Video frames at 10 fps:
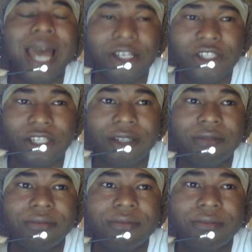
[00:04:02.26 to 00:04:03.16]

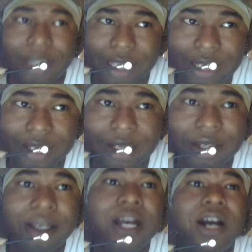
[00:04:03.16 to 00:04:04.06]
action,
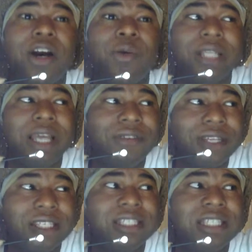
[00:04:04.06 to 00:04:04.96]
legal or whatever
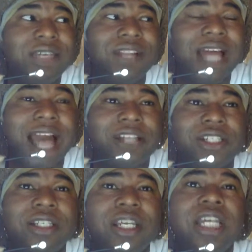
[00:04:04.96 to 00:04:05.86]
it is, civil
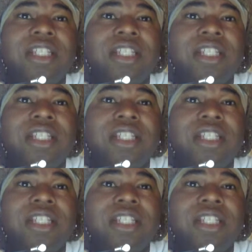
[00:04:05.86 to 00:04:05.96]
action